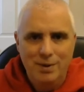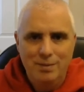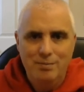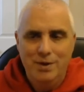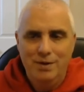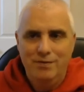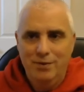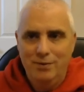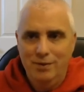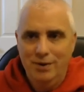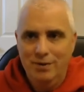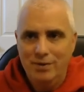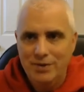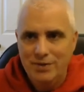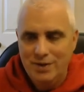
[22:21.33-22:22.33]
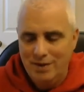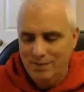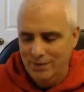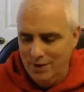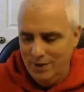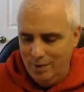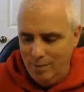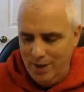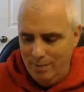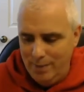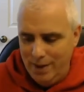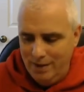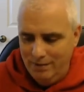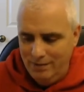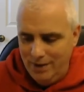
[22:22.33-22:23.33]
But but if you really want to see if there's going to be a
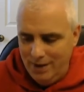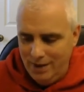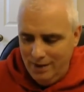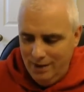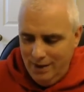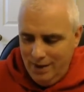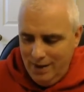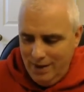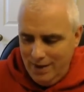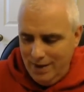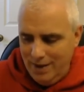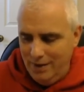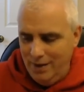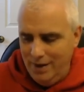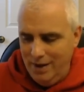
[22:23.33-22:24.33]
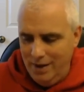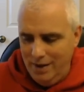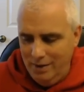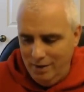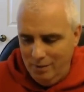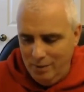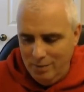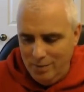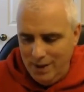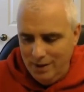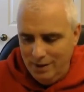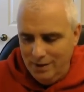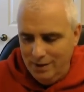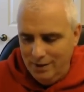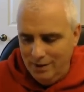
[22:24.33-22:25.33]
benefit, you know, it, it would be
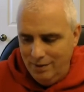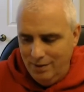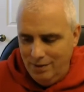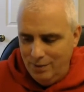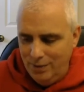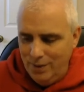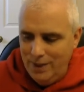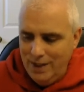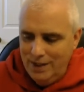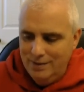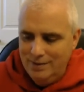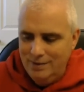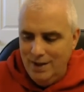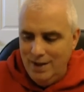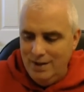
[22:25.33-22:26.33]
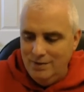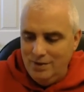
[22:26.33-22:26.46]
a good three weeks.